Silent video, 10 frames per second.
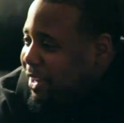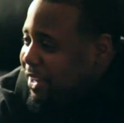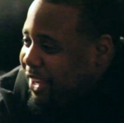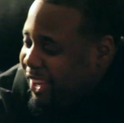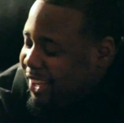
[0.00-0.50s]
They
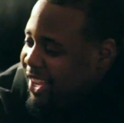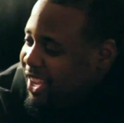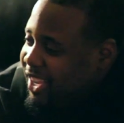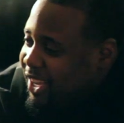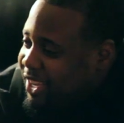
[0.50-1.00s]
don't even
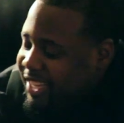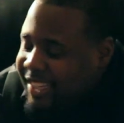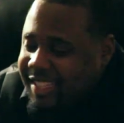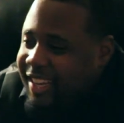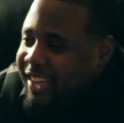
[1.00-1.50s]
know it. they
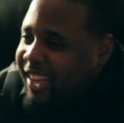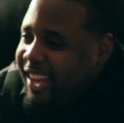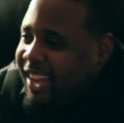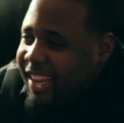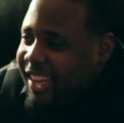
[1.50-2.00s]
didn't know.